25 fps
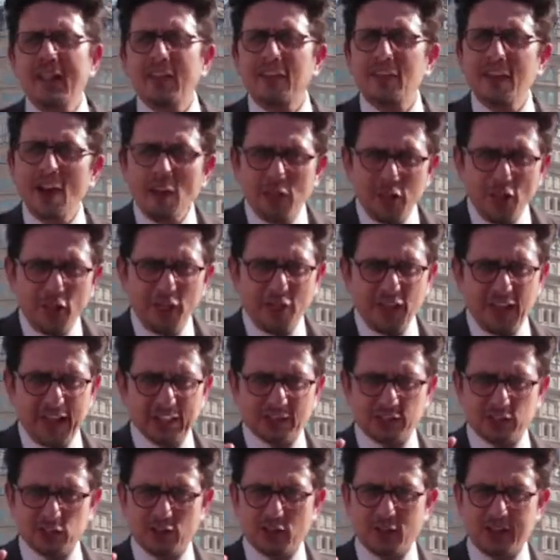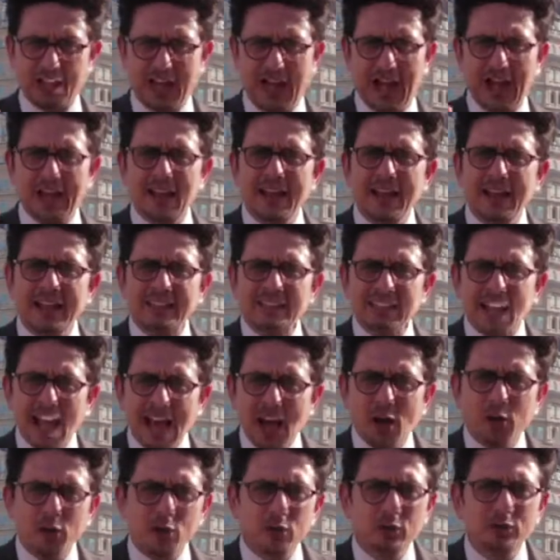The other thing to look at is
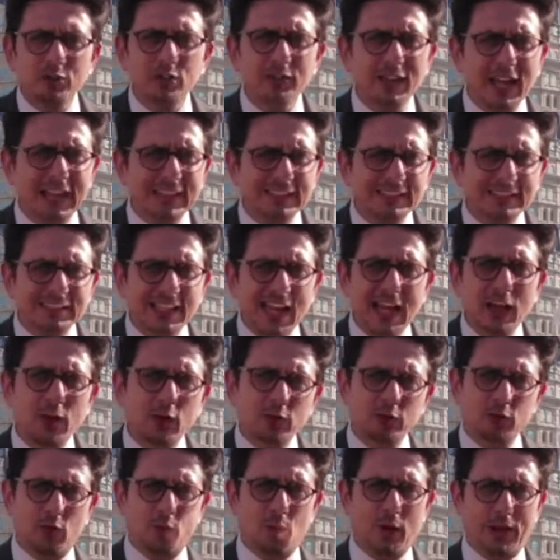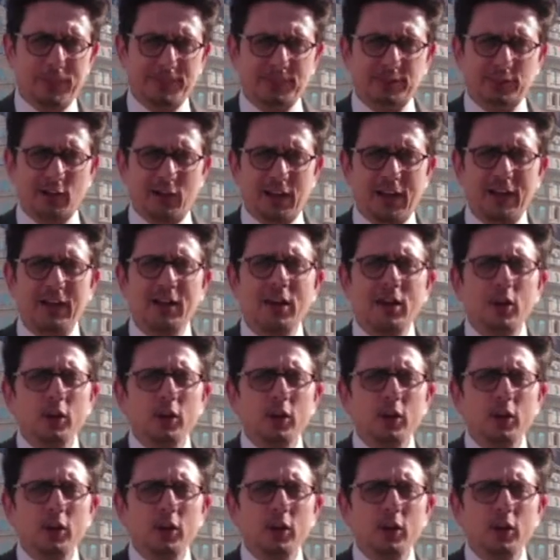how long do they stay on your website?